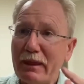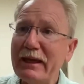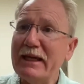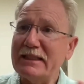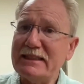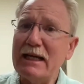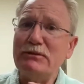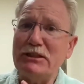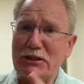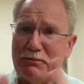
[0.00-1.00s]

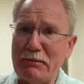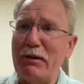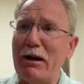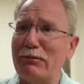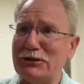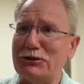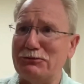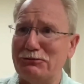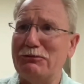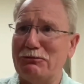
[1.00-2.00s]
accepted to be published
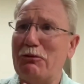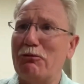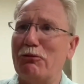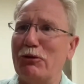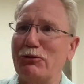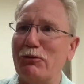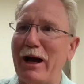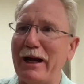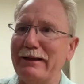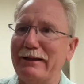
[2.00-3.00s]

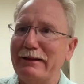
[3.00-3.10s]
worldwide.